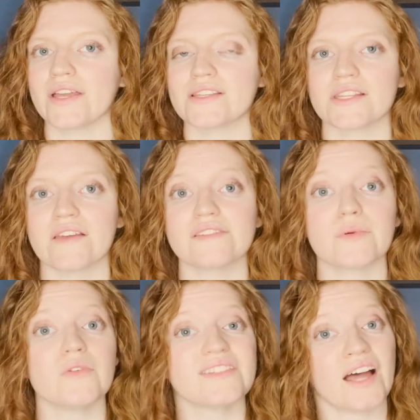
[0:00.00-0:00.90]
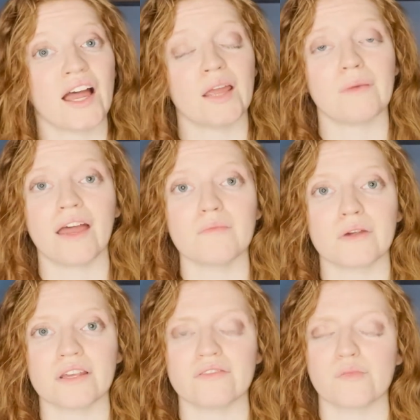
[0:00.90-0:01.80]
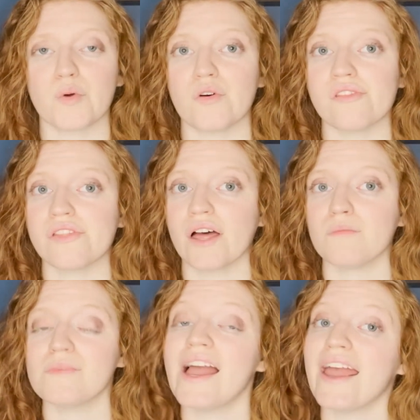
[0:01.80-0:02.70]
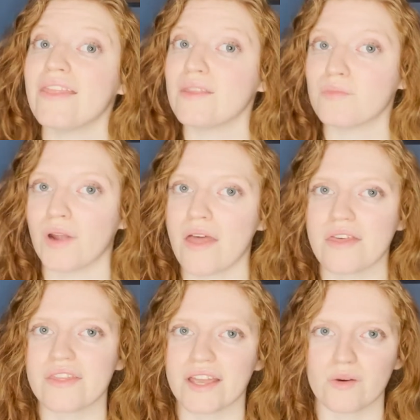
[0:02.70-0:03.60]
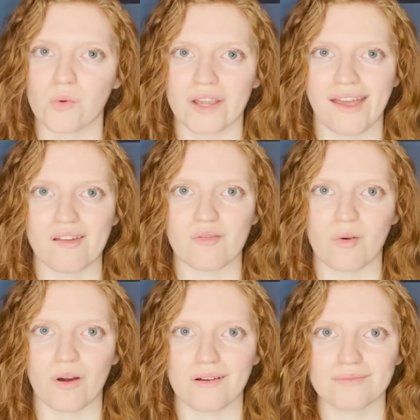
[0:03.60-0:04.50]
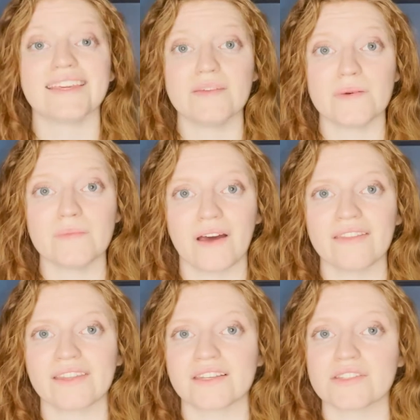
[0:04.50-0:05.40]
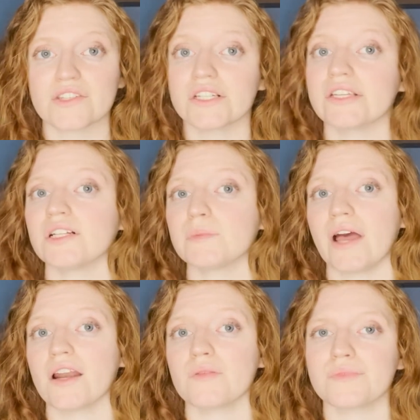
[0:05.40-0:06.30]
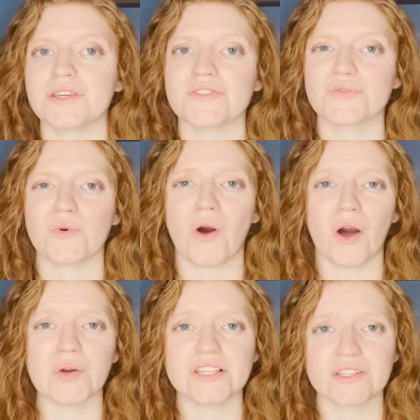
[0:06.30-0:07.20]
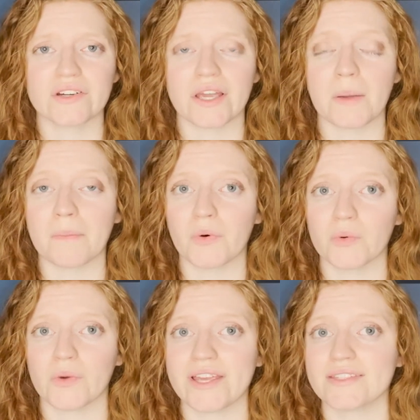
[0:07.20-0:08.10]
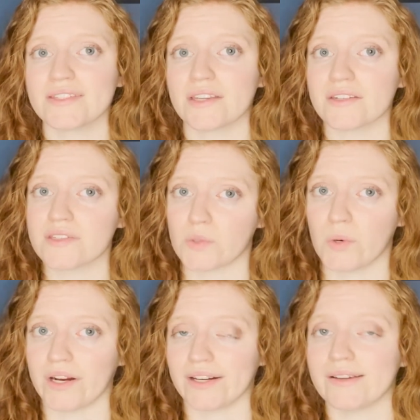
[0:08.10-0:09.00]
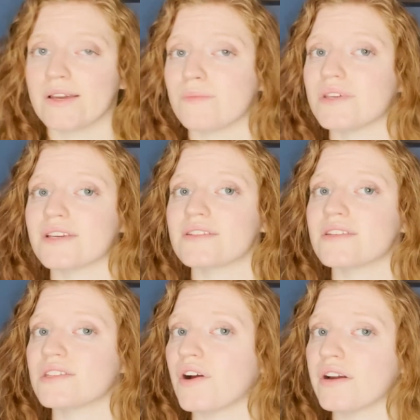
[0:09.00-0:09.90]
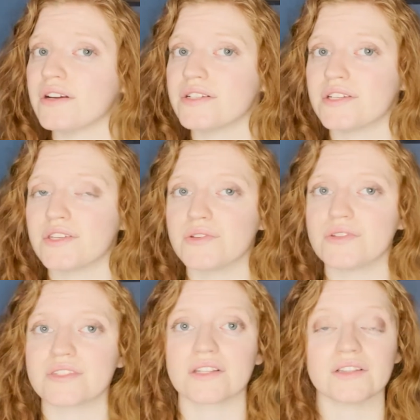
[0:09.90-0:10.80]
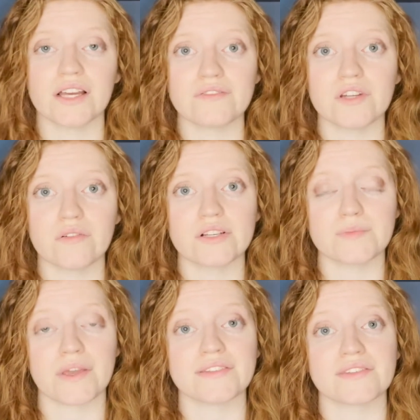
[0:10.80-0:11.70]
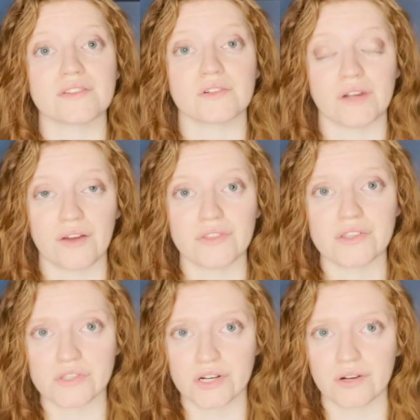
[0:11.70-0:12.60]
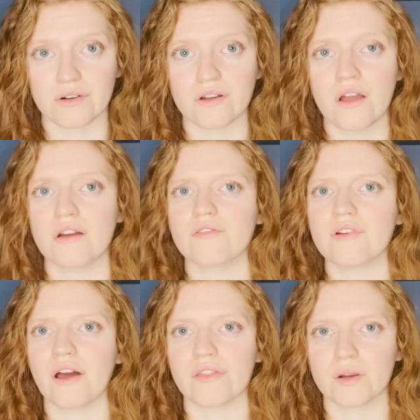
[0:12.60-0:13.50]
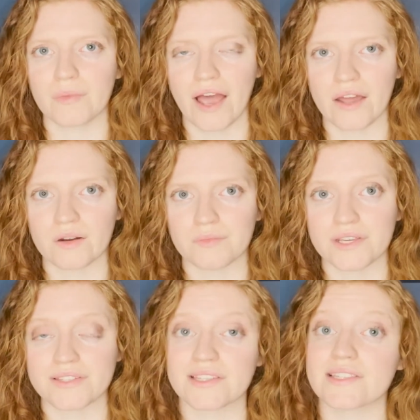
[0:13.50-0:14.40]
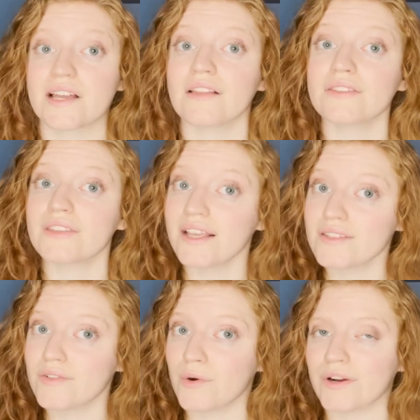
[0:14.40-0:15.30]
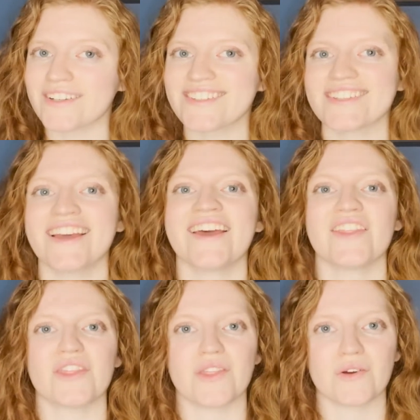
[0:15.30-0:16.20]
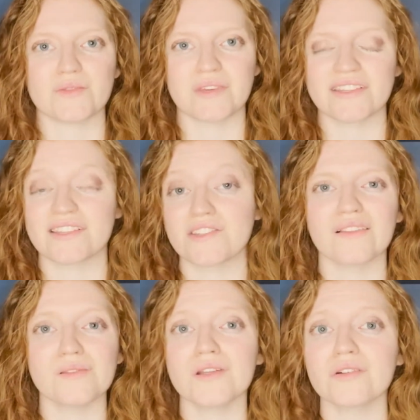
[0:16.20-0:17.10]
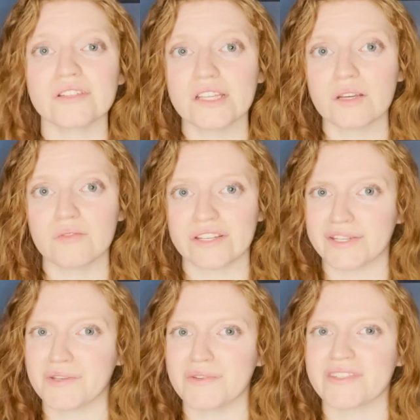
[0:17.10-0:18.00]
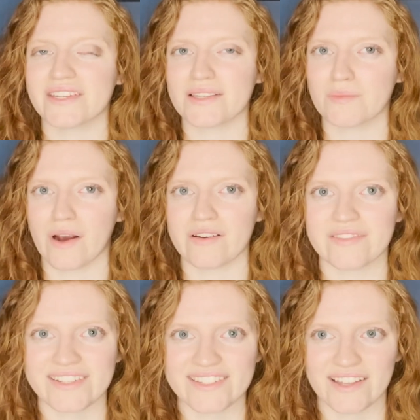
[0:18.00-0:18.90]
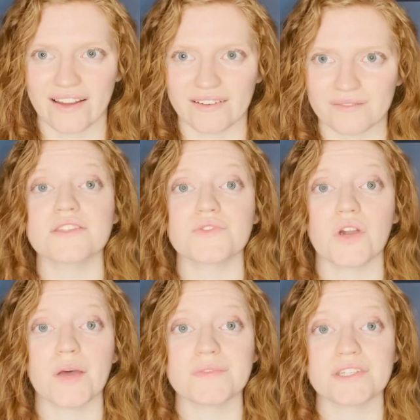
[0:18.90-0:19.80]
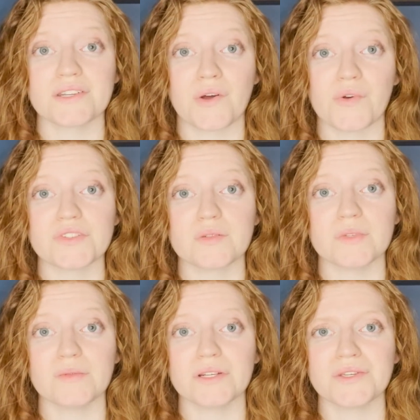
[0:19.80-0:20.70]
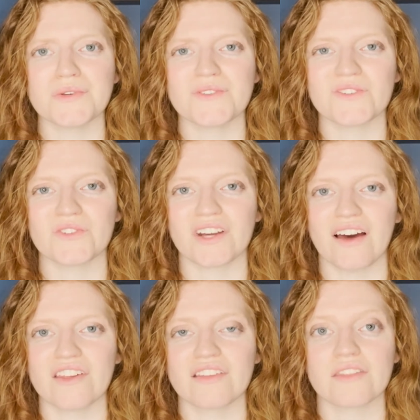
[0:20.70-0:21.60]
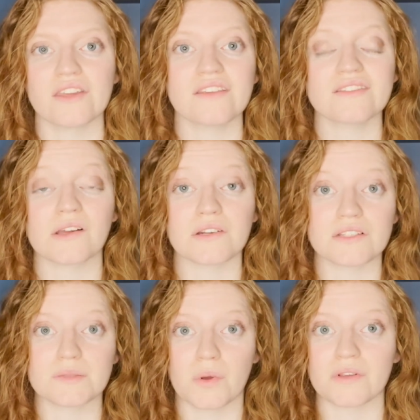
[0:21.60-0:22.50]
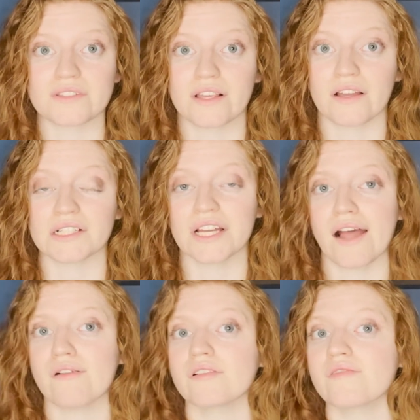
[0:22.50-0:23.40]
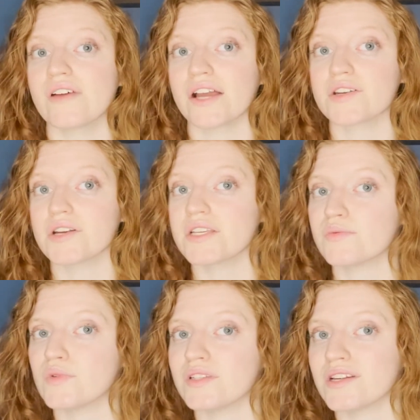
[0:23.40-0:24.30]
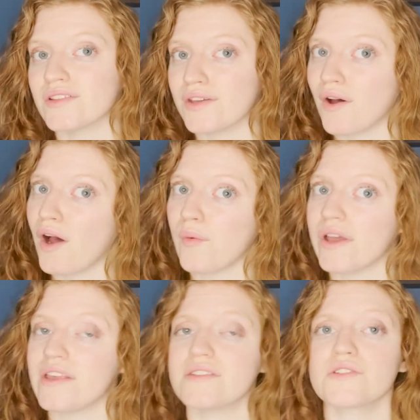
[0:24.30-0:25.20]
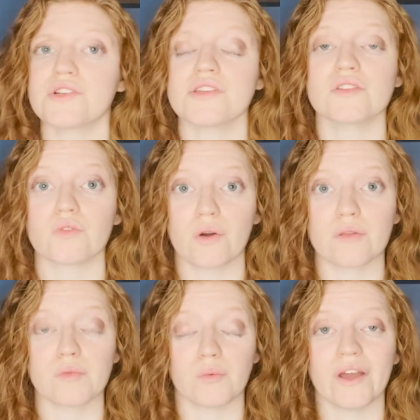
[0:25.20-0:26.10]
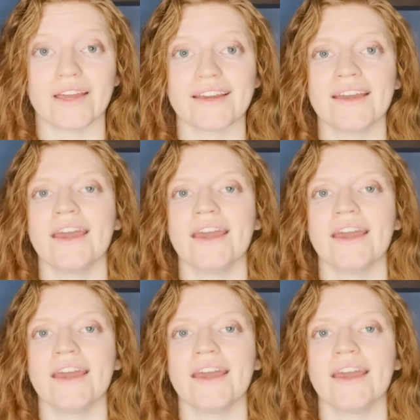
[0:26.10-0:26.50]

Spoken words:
it saves both time and money for both them and the brand that they are working for. Keep in mind that a circular pattern piece will always create more waste than a square because it's harder to use the leftover spaces around the circle for other pattern pieces, unless of course those pieces are literally reused as part of the design. Scraps can also be reused for other things on a small scale. However, factories will nearly always just throw them away,